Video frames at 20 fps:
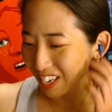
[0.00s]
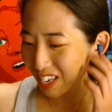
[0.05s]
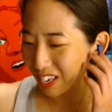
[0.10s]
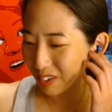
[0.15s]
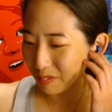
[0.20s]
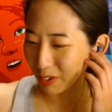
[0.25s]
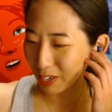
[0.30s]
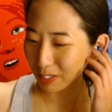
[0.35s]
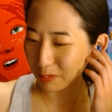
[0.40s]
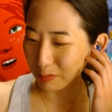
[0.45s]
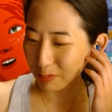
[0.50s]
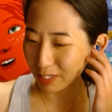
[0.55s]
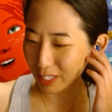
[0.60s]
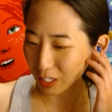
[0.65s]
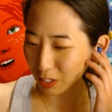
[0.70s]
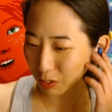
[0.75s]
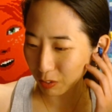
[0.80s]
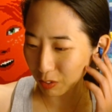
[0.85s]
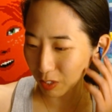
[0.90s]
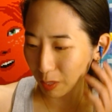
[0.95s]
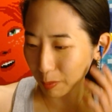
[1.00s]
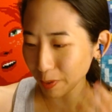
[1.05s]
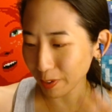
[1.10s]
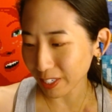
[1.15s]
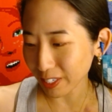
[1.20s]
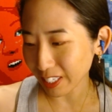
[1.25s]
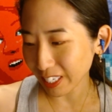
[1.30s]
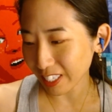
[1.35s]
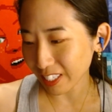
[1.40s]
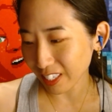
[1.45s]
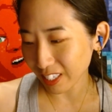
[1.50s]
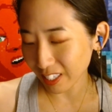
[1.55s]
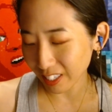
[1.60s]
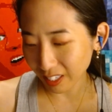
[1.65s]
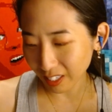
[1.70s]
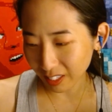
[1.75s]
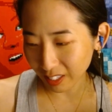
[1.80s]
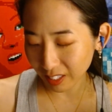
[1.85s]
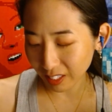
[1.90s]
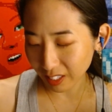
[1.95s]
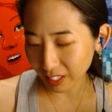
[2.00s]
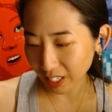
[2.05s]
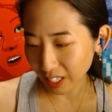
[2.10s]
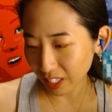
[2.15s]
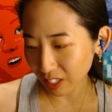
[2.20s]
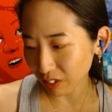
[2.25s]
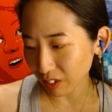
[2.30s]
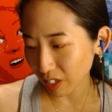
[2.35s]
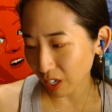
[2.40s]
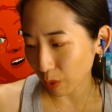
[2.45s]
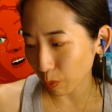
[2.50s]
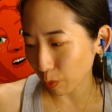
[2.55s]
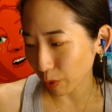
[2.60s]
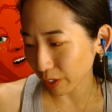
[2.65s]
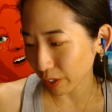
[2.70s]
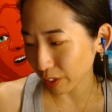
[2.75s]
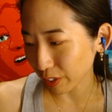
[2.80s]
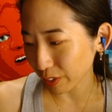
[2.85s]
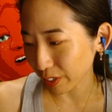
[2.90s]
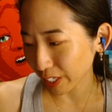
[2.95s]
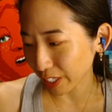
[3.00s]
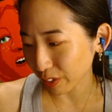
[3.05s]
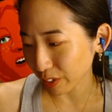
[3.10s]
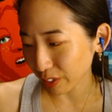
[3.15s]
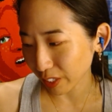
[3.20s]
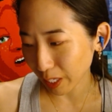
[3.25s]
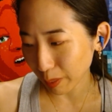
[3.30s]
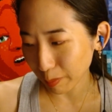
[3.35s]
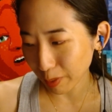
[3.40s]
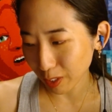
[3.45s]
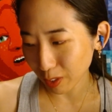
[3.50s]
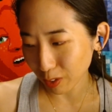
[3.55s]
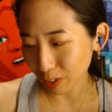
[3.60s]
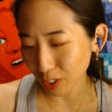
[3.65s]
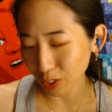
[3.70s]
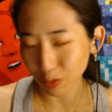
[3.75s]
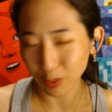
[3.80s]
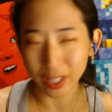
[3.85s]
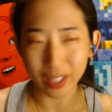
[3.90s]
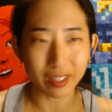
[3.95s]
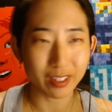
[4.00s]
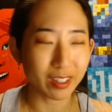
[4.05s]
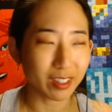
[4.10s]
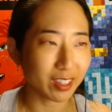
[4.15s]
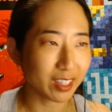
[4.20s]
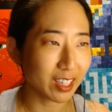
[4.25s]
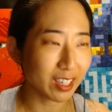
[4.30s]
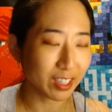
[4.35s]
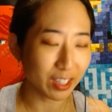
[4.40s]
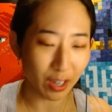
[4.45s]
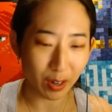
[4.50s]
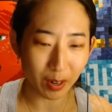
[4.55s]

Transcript: Mouse says your WSAD keys are not worn out. Are you getting your gaming doses regularly? No,